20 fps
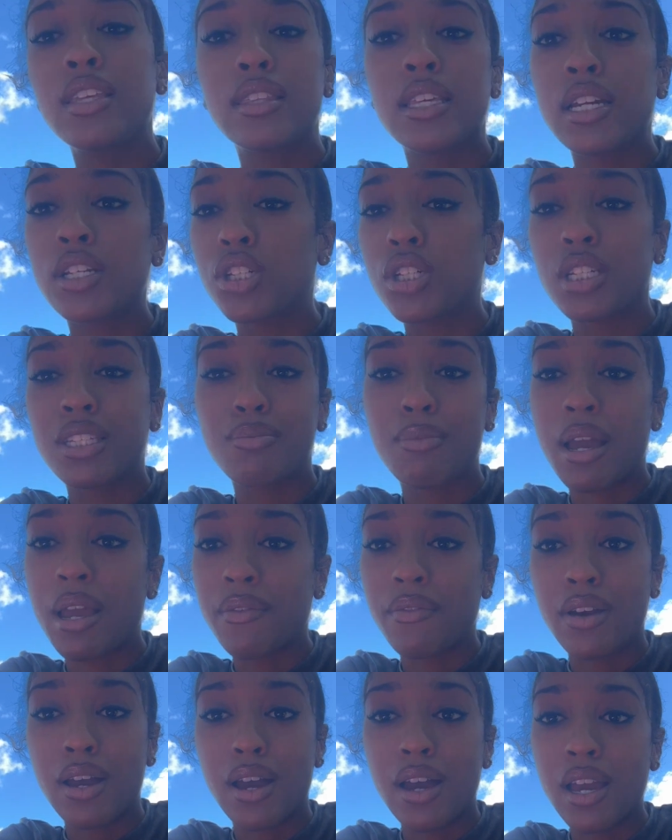that's just my
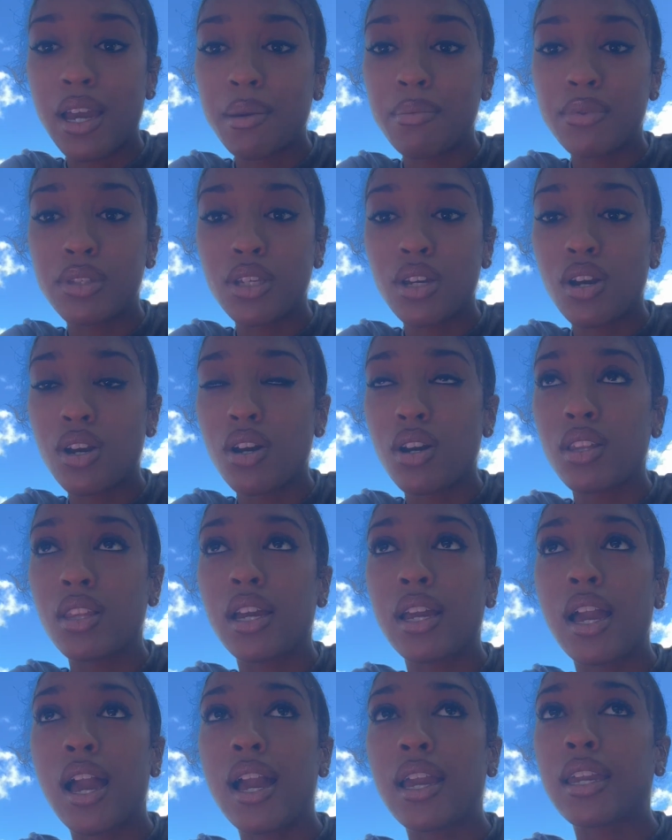vibes, y'all.
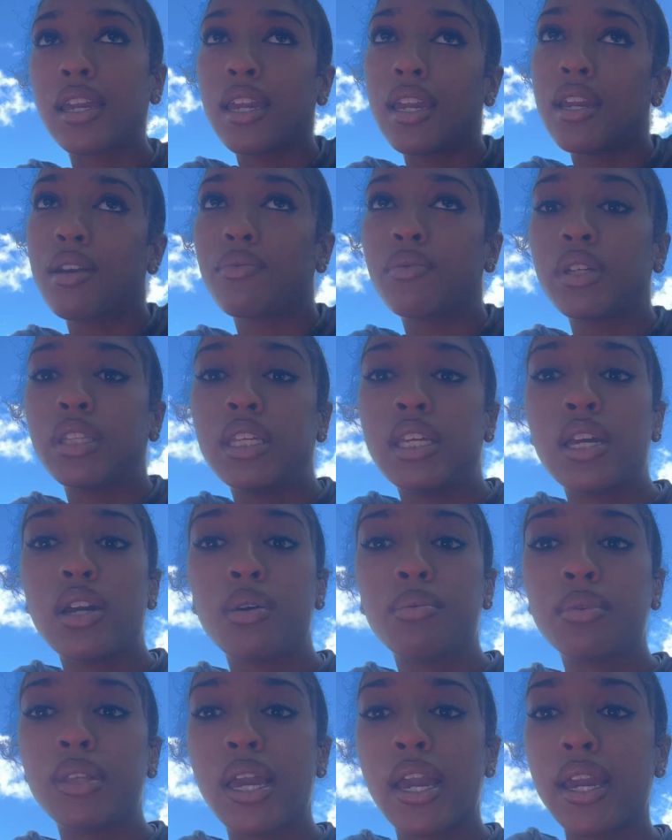Like, I can't really
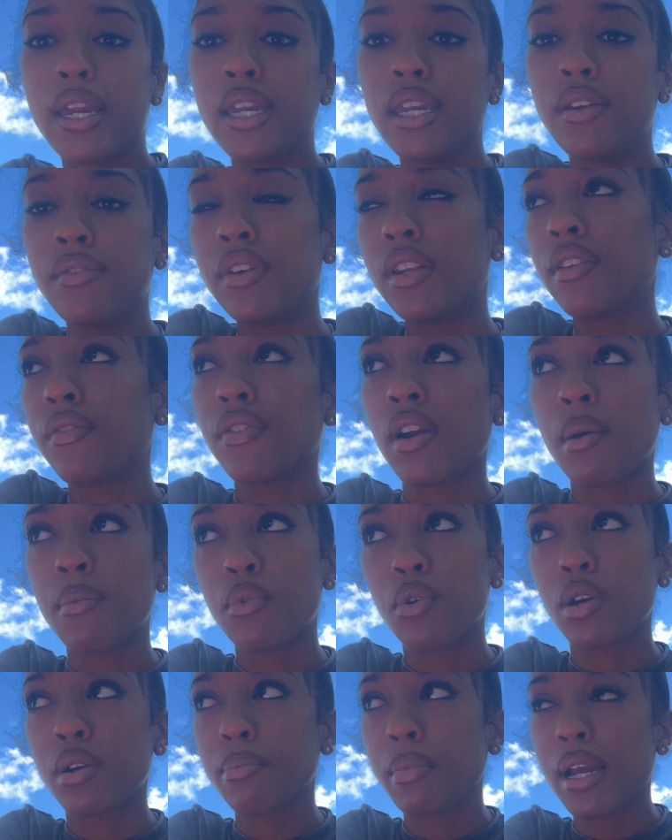help that. Even if I'm
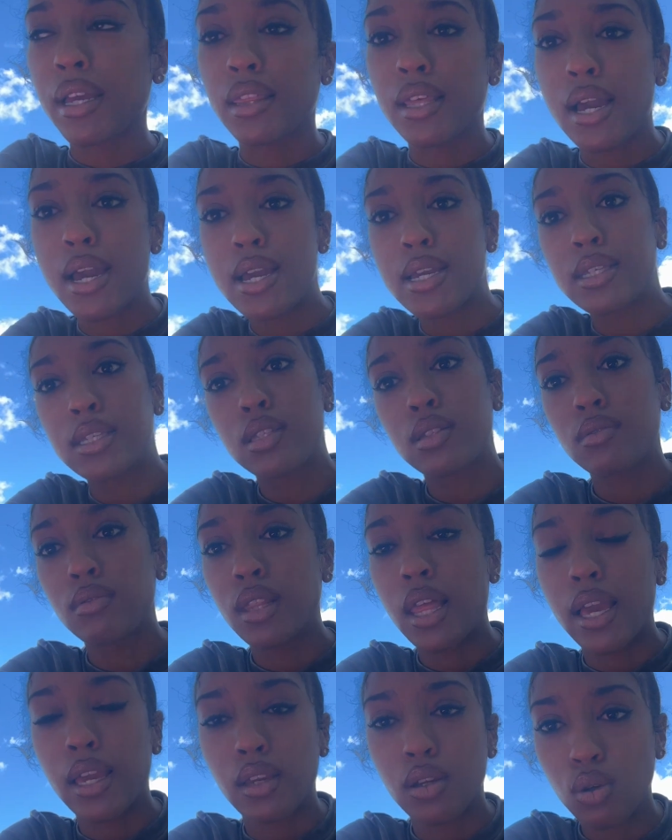on my last,
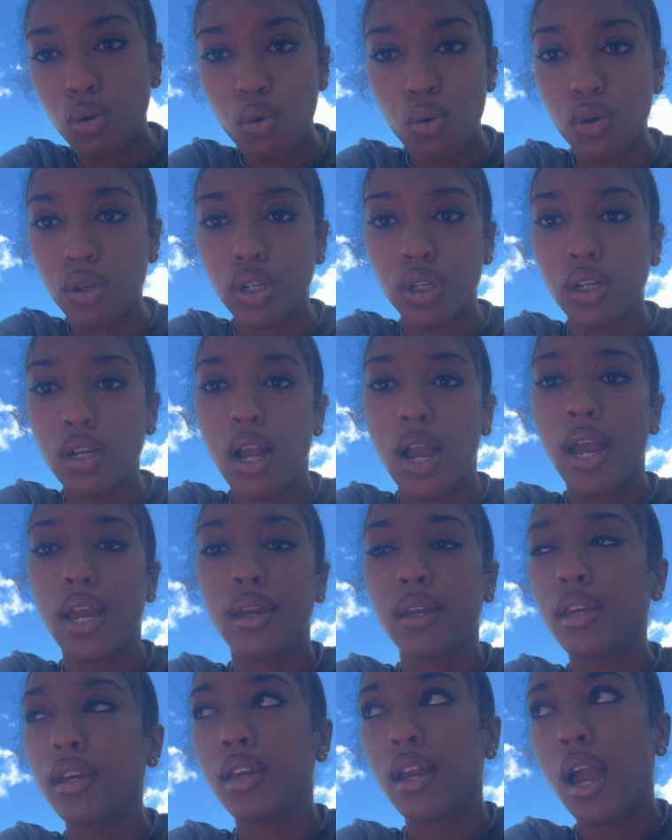like, quarter,
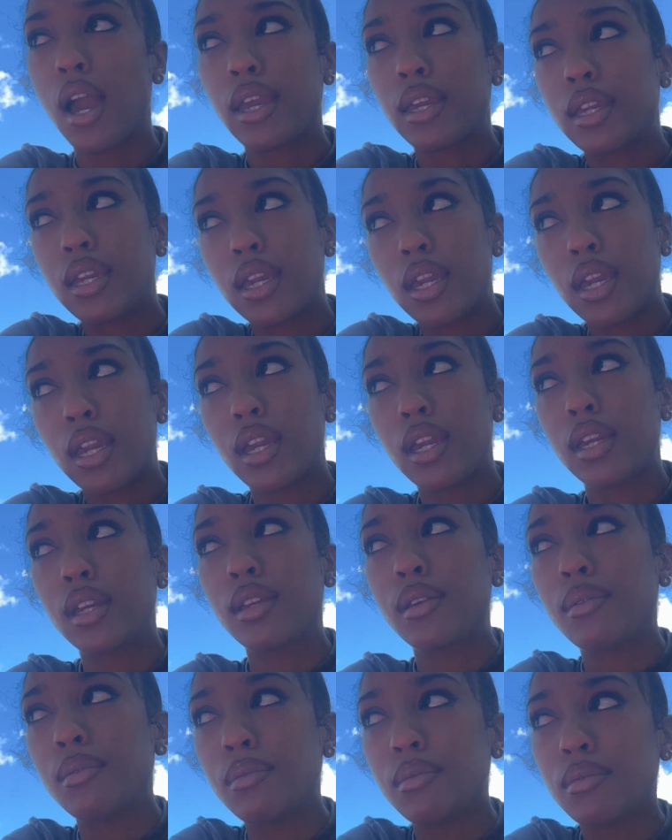I
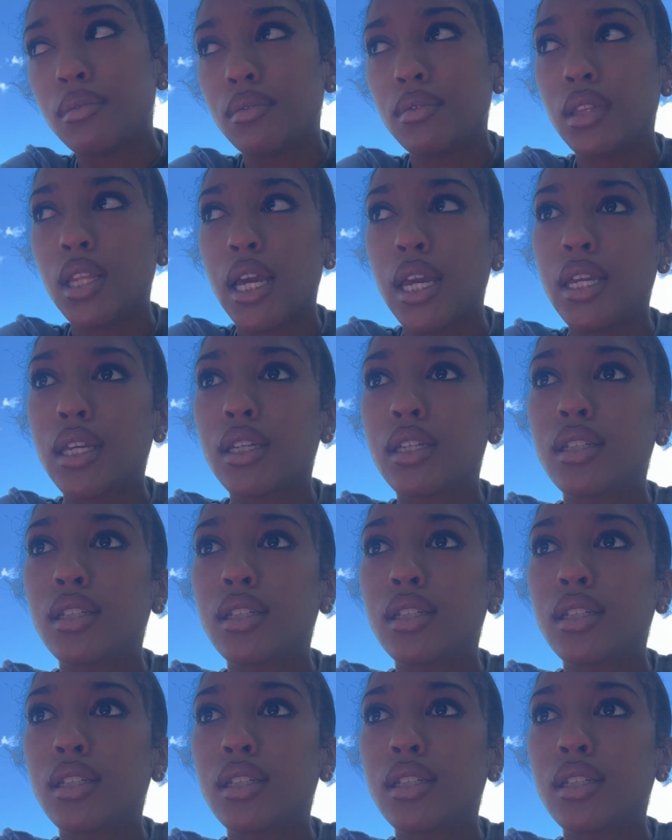can't, like,